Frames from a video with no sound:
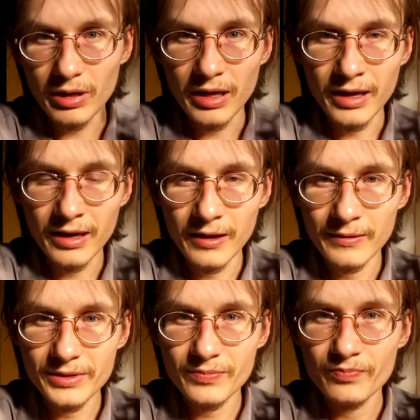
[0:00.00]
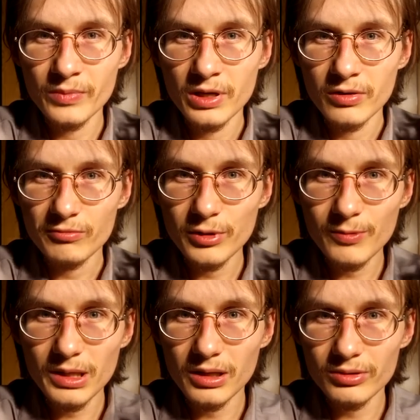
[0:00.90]
And we
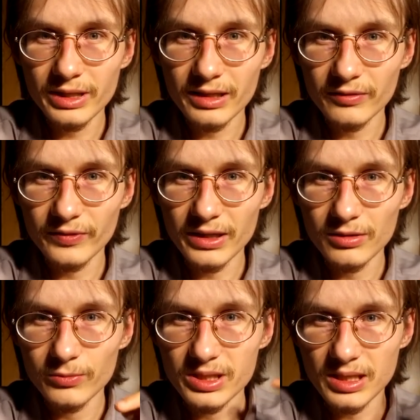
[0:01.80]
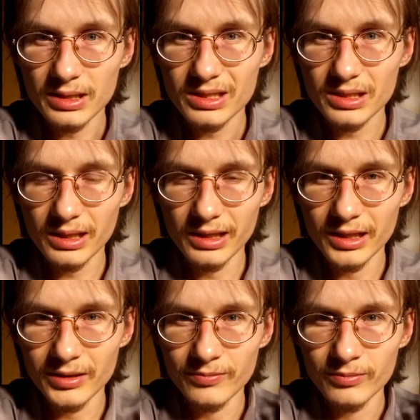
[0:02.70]
will only get the final results
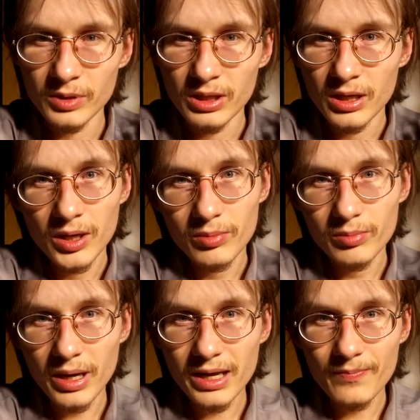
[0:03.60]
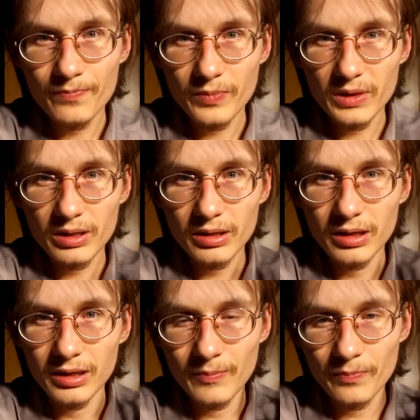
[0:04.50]
in May,
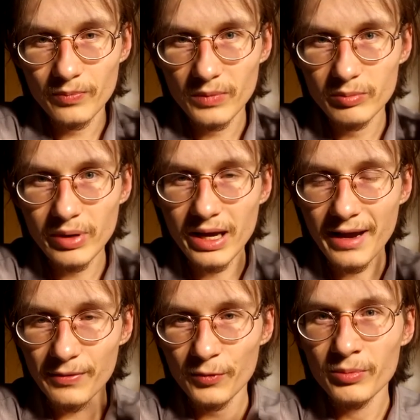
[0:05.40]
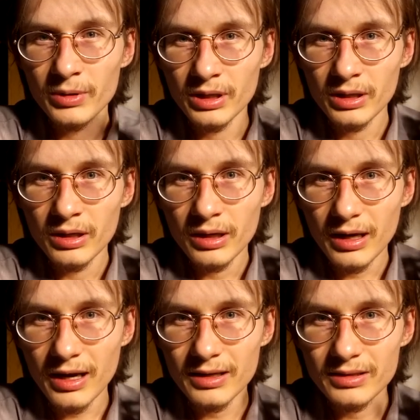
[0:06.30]
May 8th.
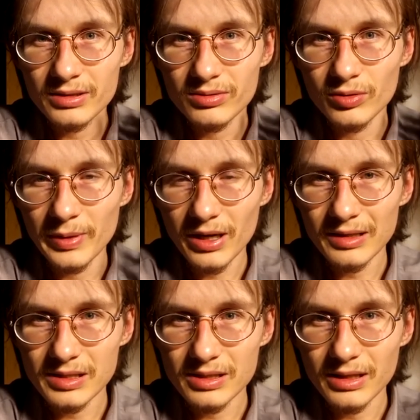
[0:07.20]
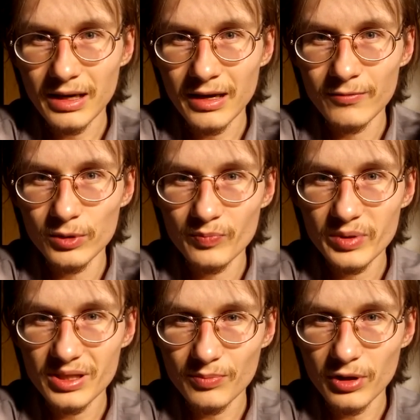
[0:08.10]
And to be honest, I wouldn't
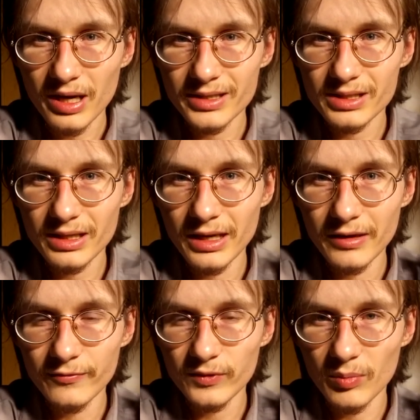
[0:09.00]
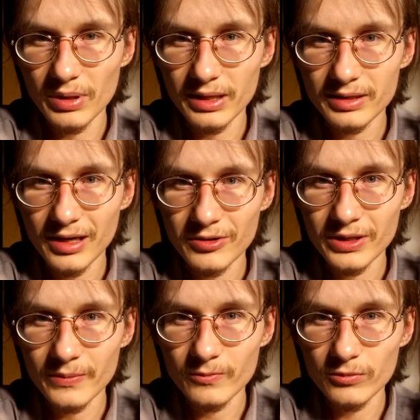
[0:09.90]
be surprised if the
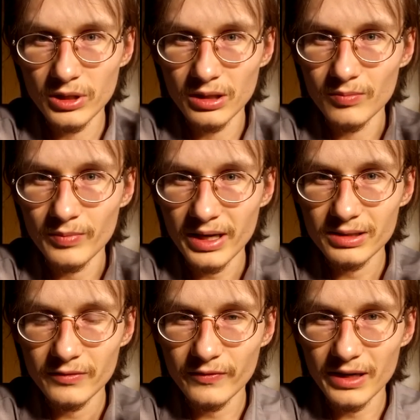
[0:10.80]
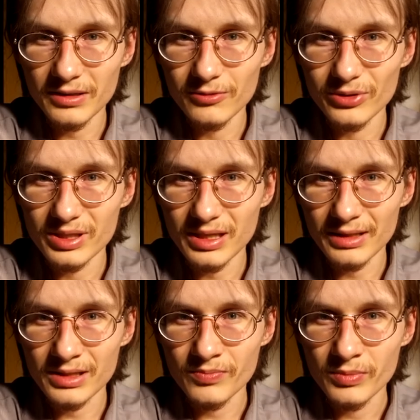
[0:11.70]
military will make the final
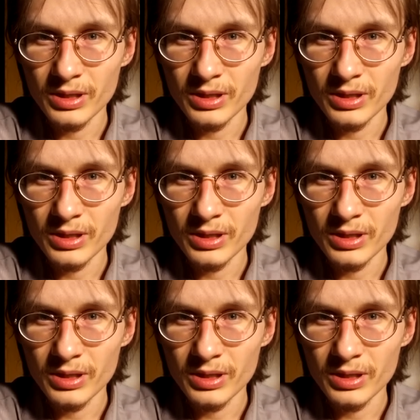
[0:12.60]
results